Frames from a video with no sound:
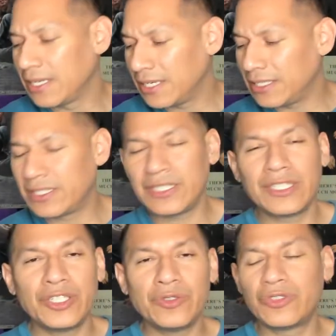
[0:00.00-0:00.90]
into
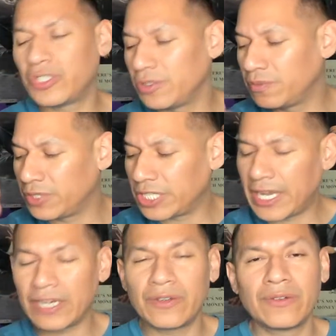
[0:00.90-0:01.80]
the YouTube
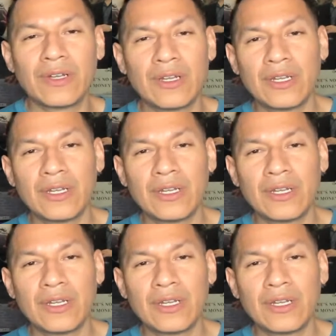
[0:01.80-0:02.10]
channel,